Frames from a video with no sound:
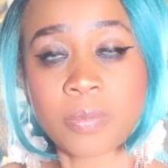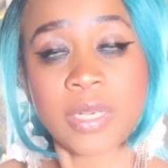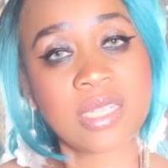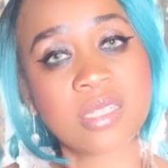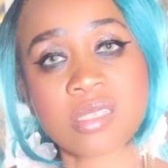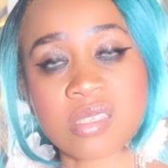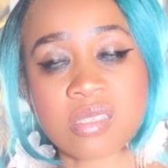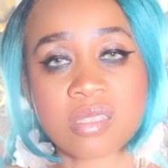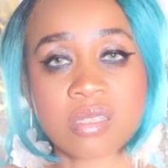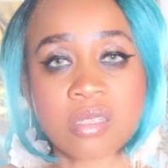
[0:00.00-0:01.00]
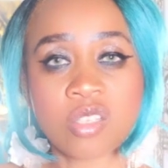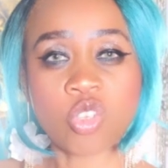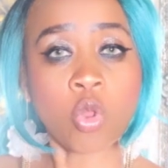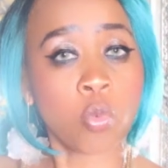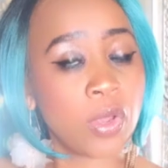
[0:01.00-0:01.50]
Please
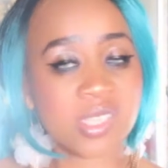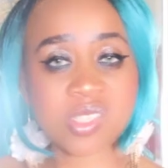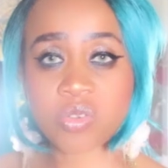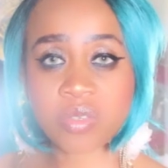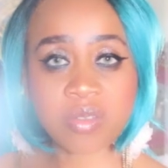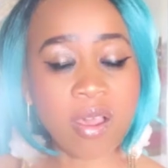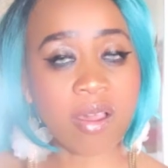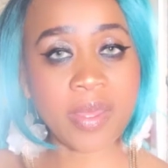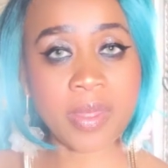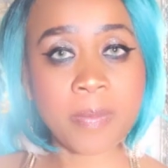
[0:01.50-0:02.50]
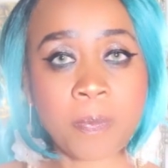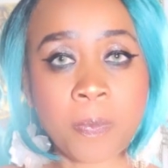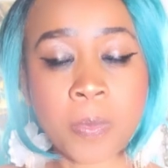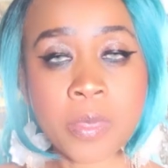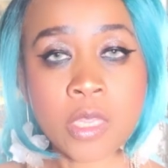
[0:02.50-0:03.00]
don't waste your
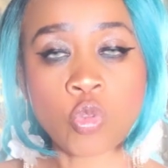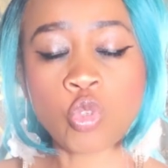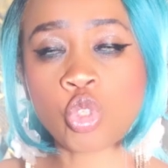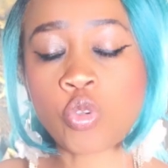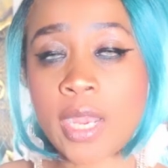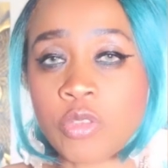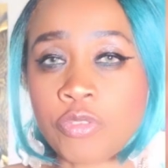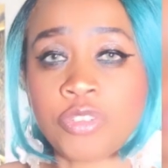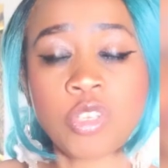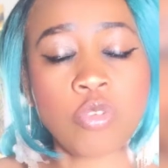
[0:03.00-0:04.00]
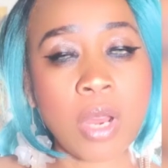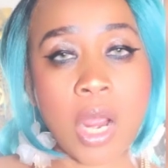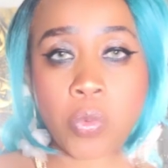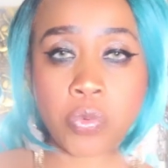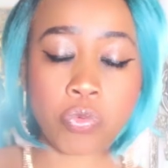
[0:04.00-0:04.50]
time to try to figure
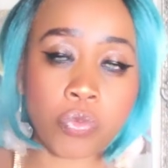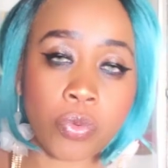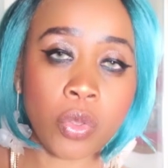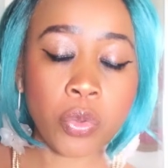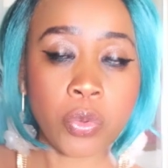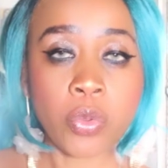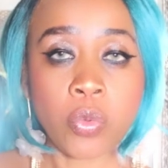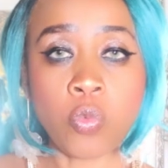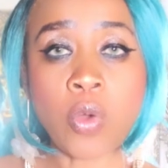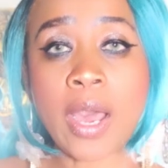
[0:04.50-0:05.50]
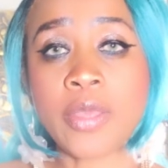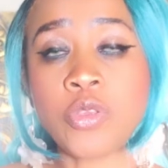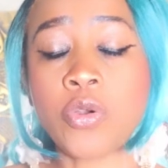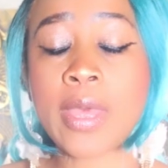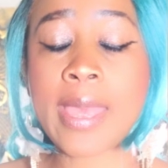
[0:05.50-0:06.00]
out why
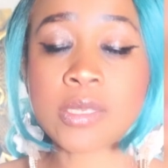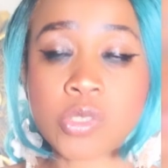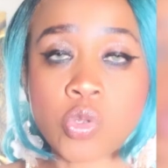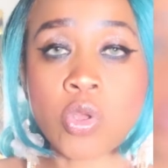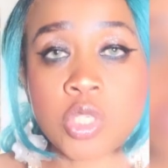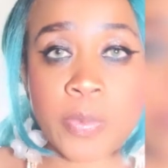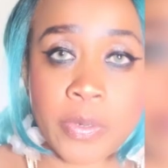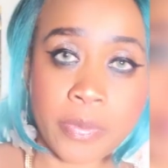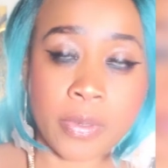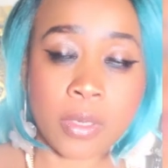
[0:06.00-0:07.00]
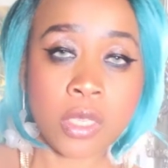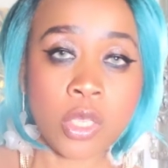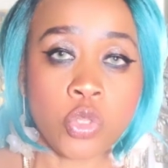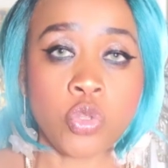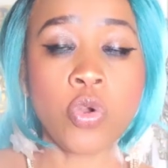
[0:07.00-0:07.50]
your ex-husband,
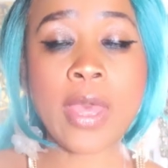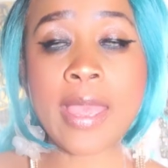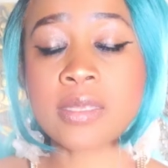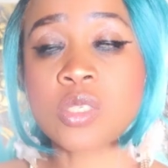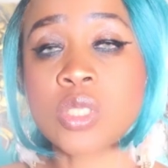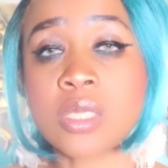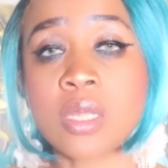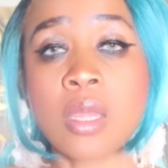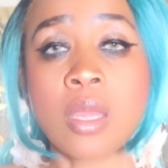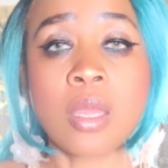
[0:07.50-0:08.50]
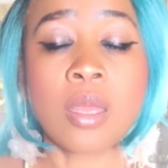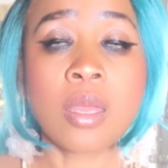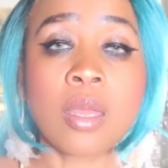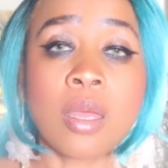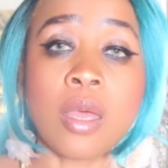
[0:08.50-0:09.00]
your ex-boyfriend,